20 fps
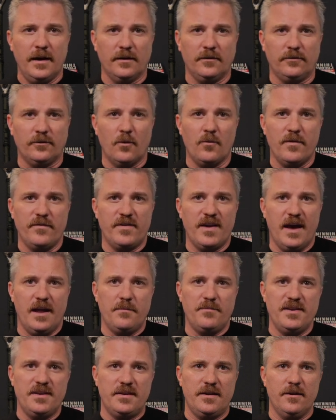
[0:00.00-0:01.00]
And so we've got
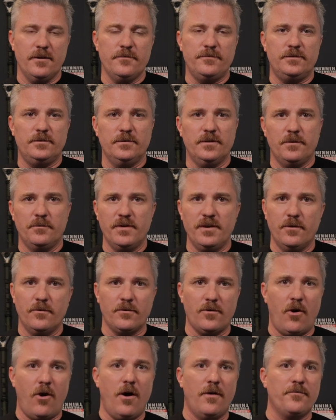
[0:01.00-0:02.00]
to be careful that we
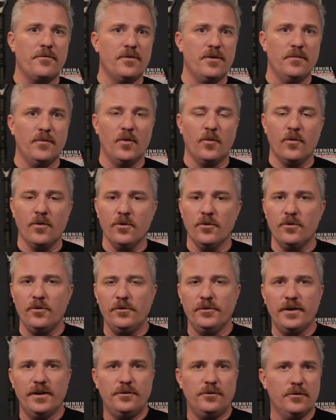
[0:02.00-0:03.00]
don't offer them the
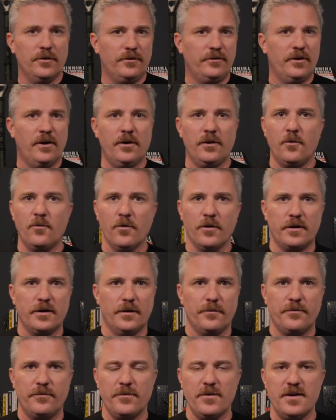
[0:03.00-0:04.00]
world and do a ton of work
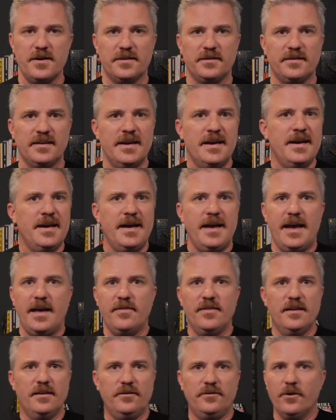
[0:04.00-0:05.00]
up front
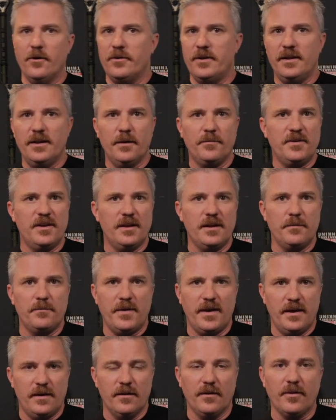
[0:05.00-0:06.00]
and then don't end up getting
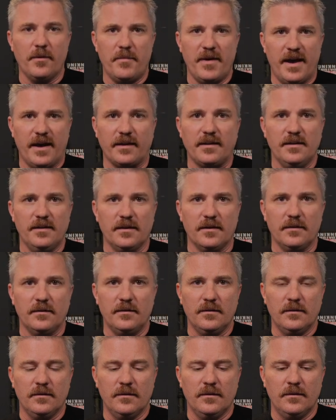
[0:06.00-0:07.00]
paid on the back
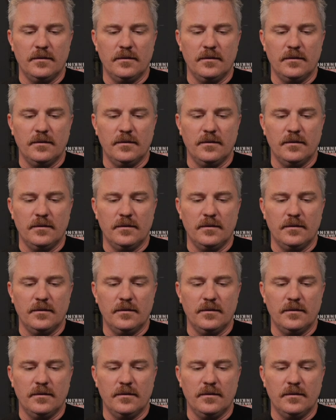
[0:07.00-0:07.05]
end.